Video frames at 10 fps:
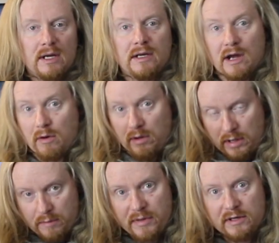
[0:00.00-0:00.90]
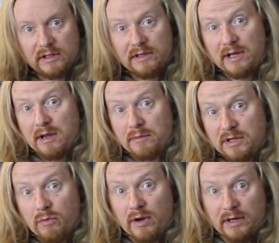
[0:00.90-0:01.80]
Now, admittedly, the AMD
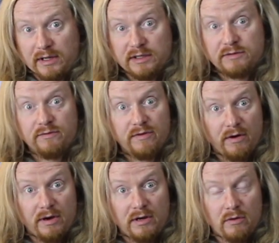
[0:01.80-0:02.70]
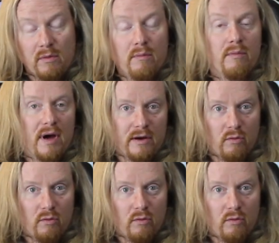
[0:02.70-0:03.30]
one is very new, but it